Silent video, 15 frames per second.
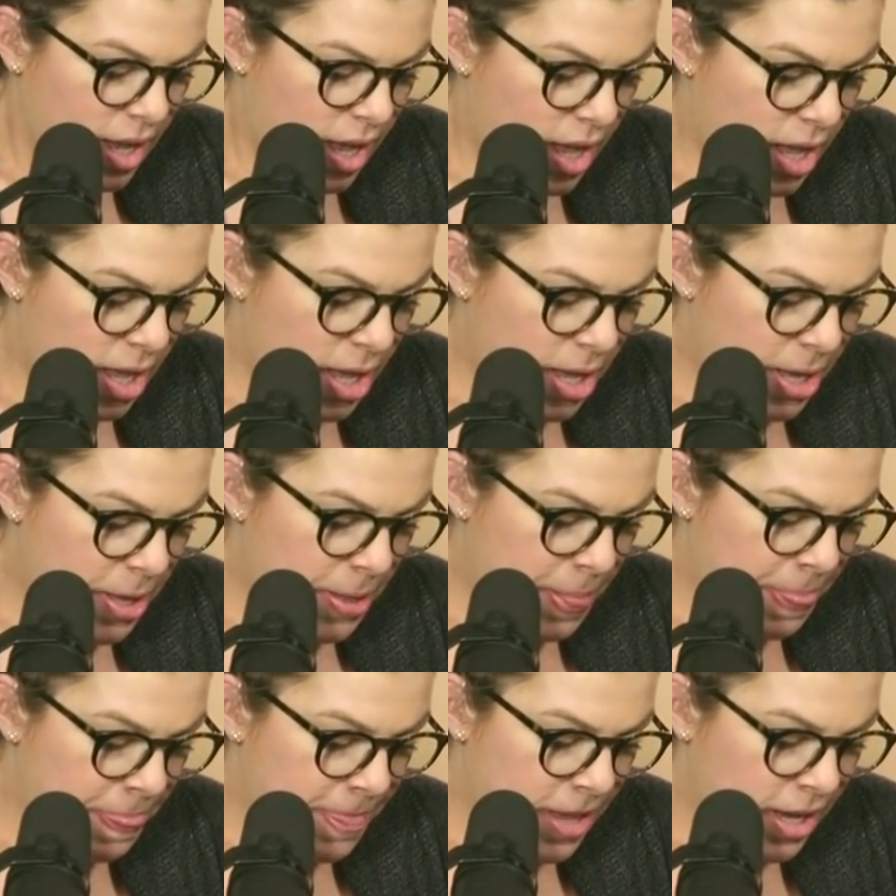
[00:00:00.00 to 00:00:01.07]

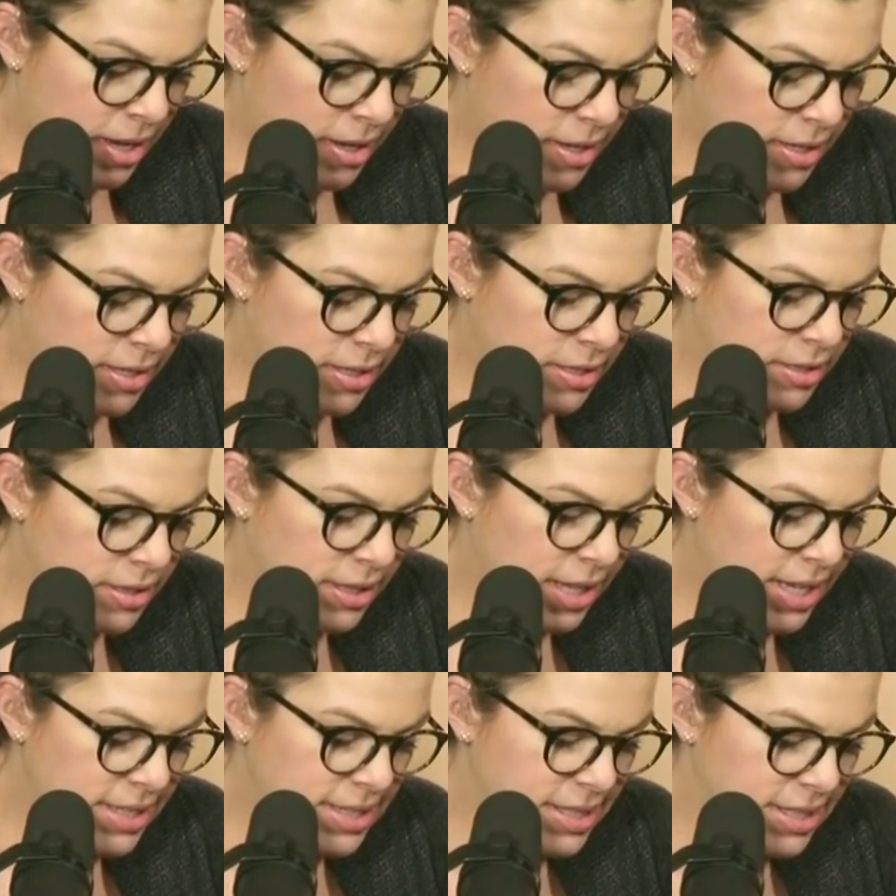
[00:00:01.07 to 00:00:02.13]
Let's
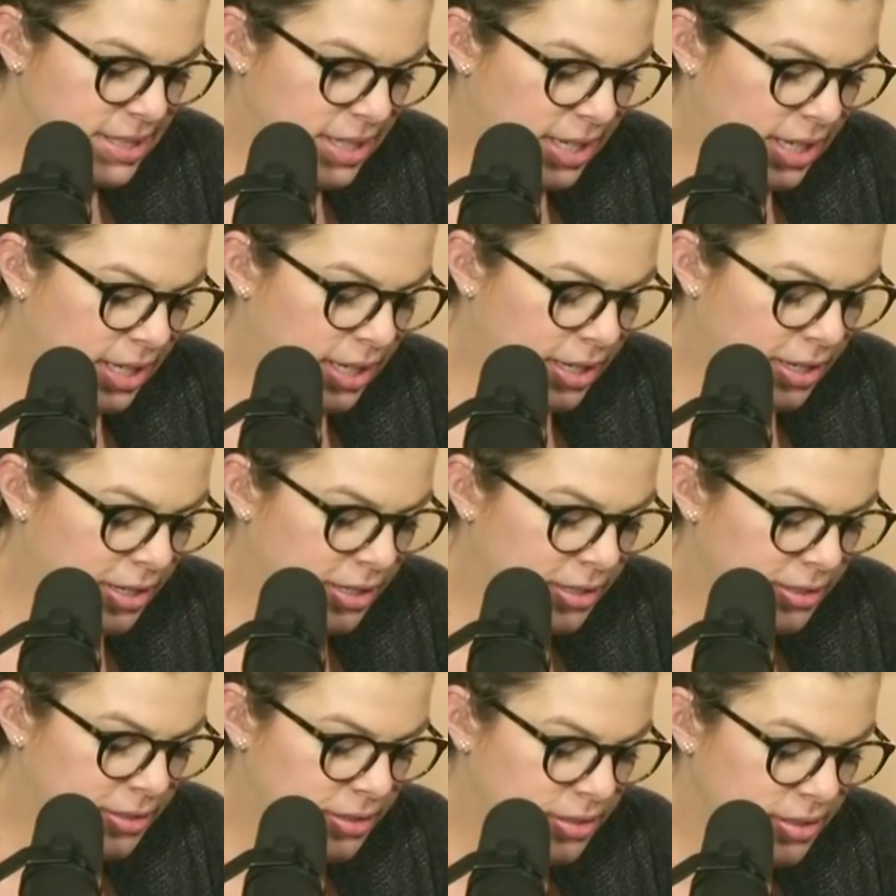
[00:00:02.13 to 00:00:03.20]
see.
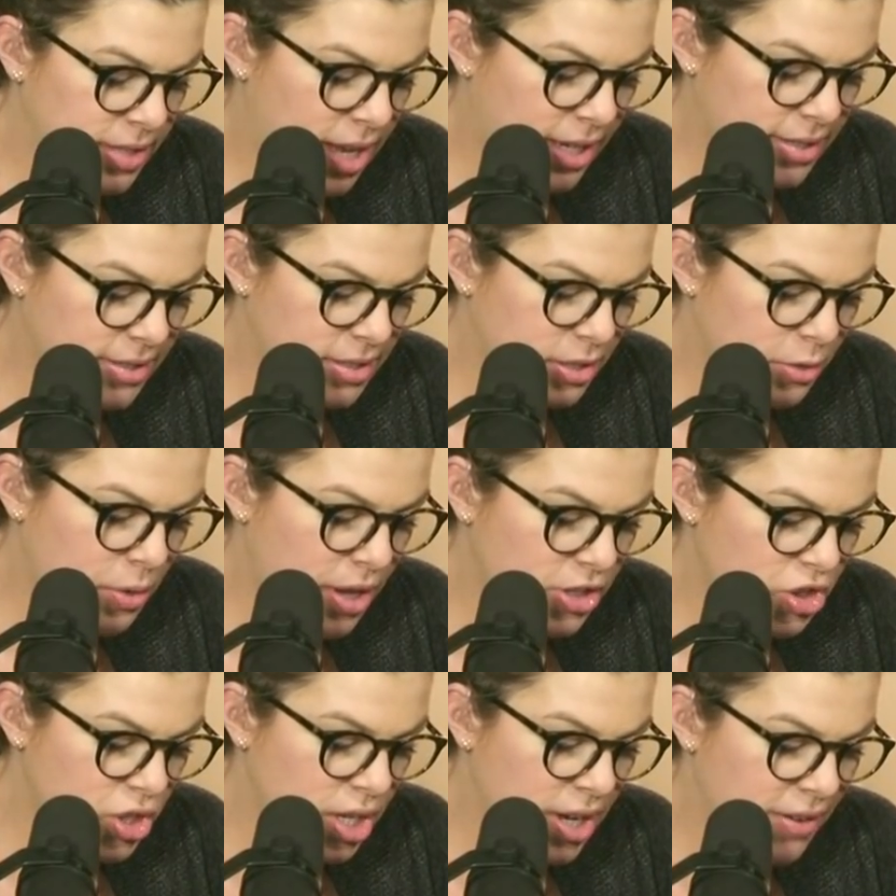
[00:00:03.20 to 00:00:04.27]
Next
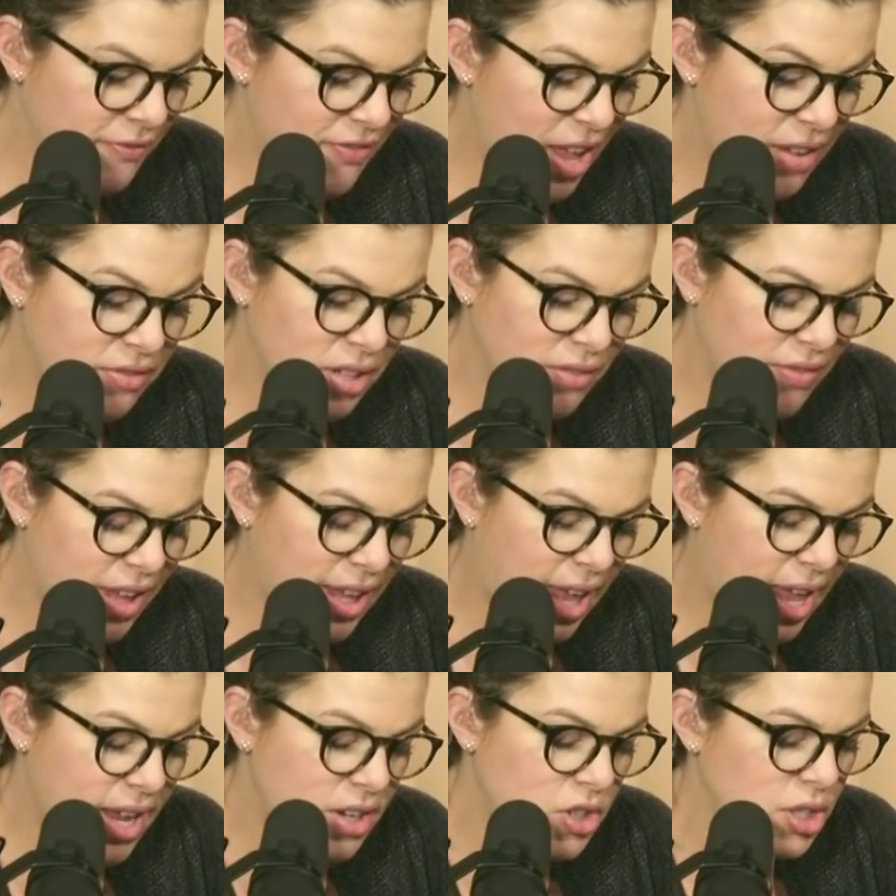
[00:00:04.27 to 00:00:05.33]
question, favorite
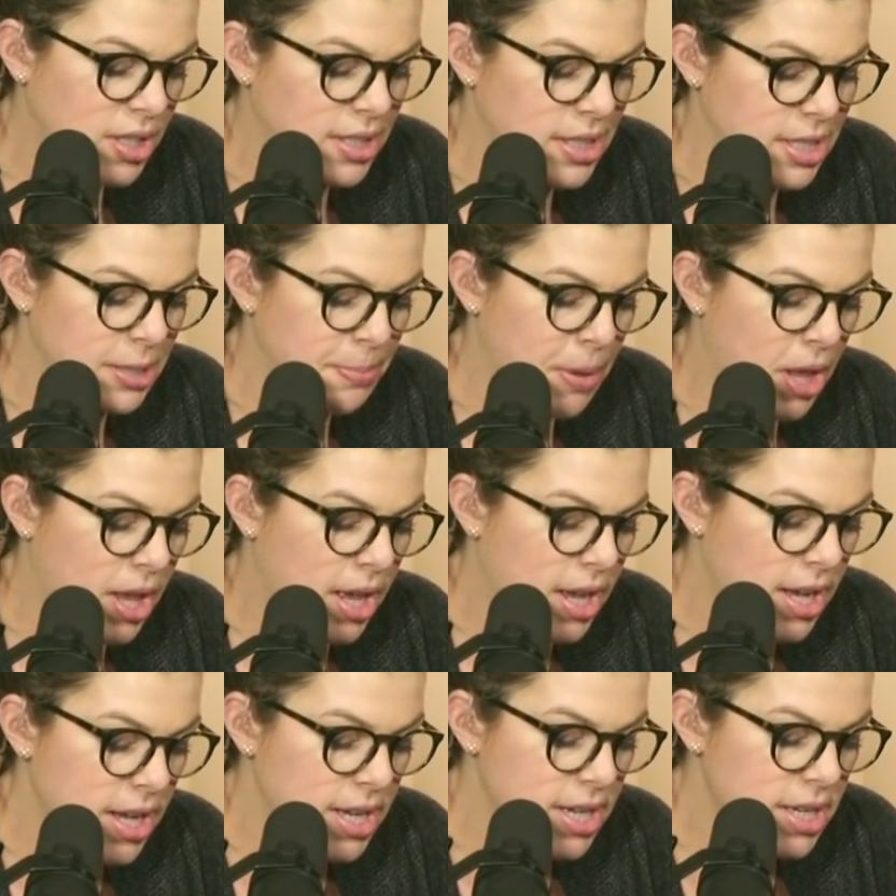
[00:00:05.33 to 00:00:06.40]
vacation
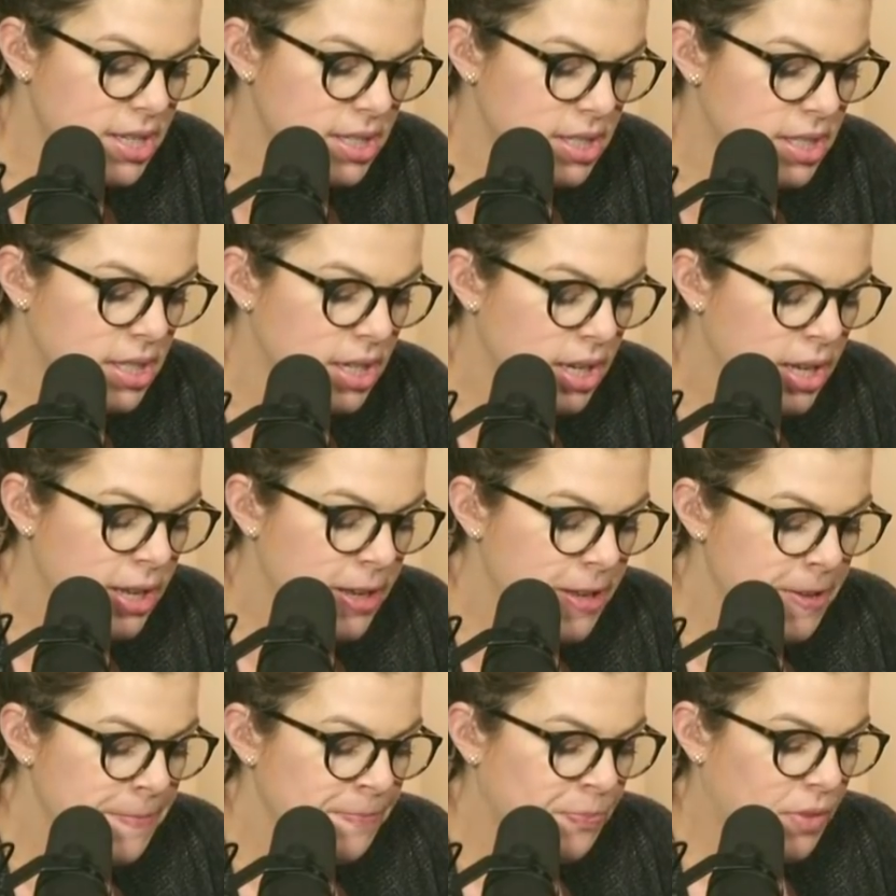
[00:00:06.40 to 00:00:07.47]
spot.
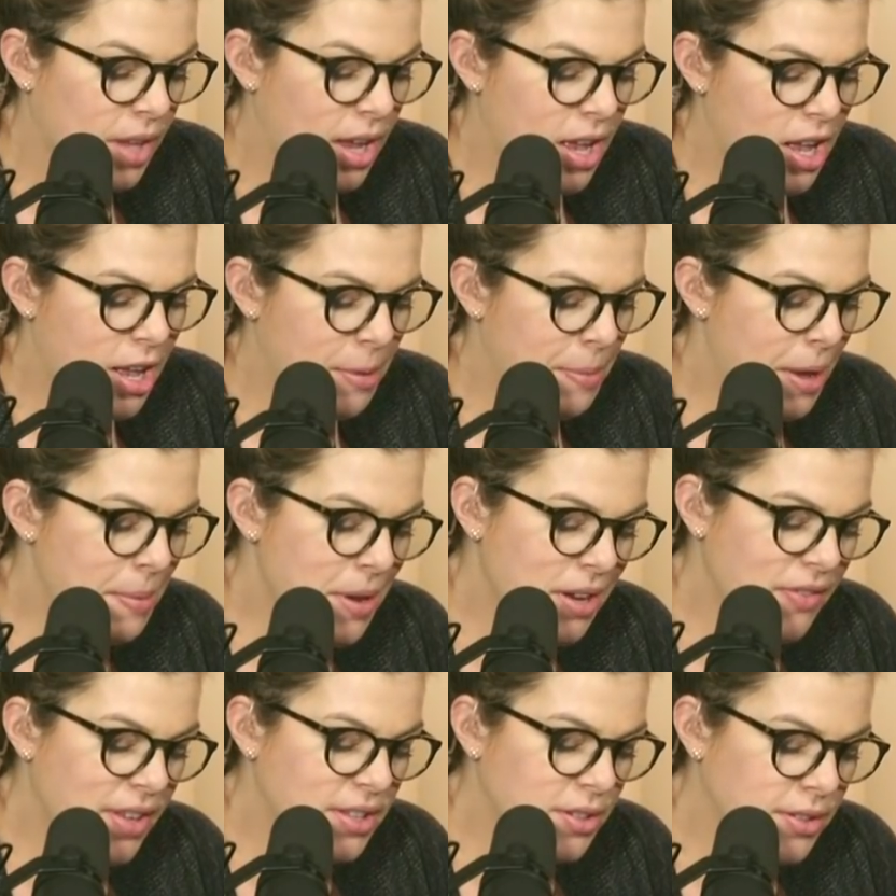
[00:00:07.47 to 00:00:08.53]
I might
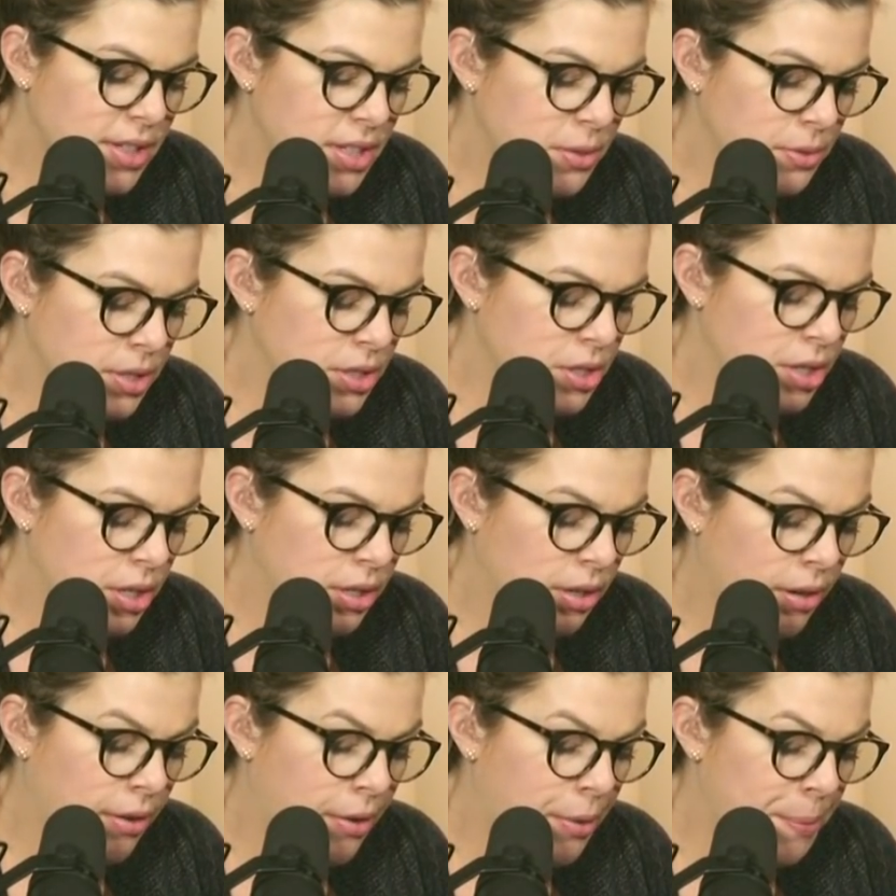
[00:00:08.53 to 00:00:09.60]
have answered this one
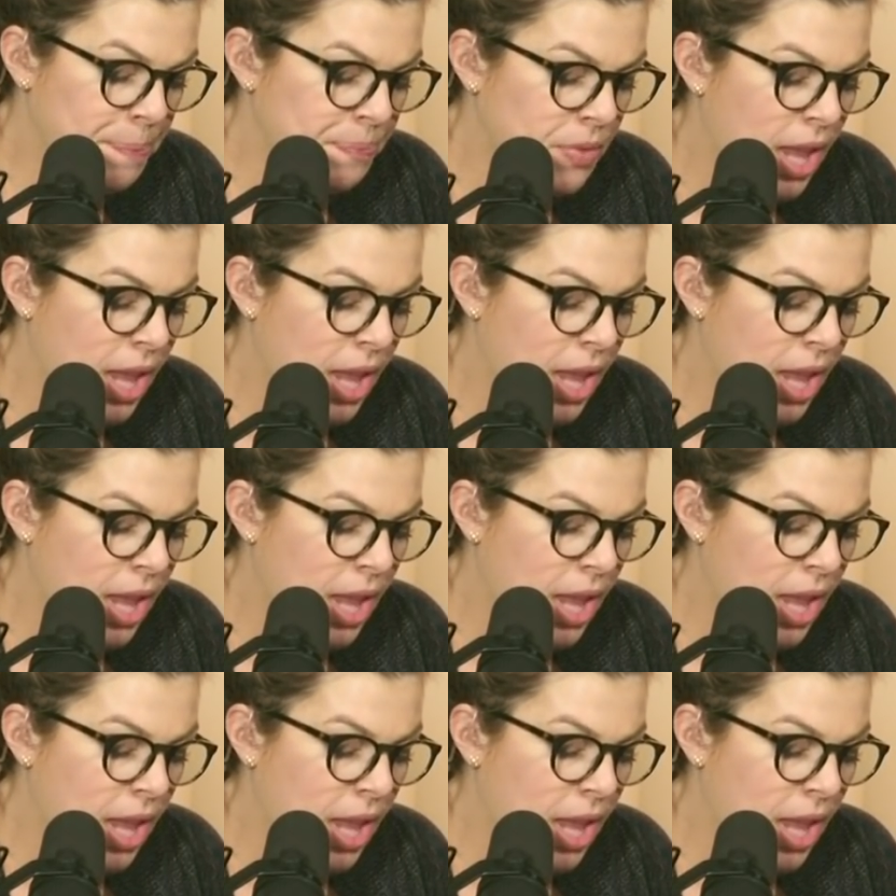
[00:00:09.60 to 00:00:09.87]
too.